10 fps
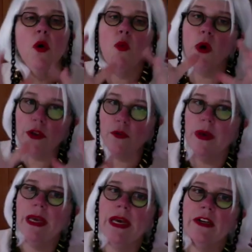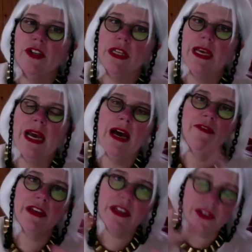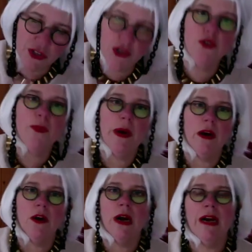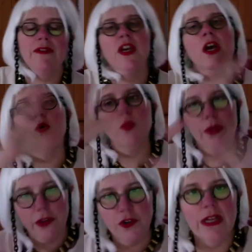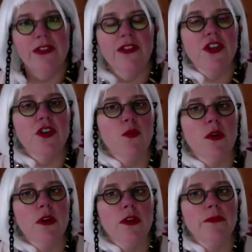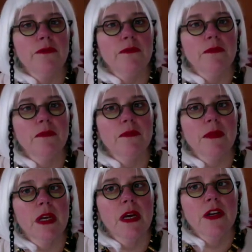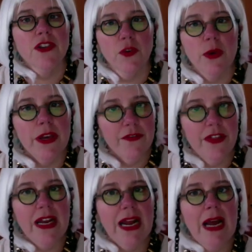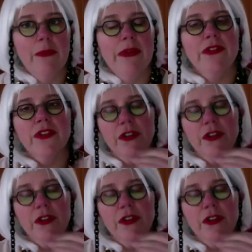what you may actually have is two paragraphs with a transition word. So if that happens,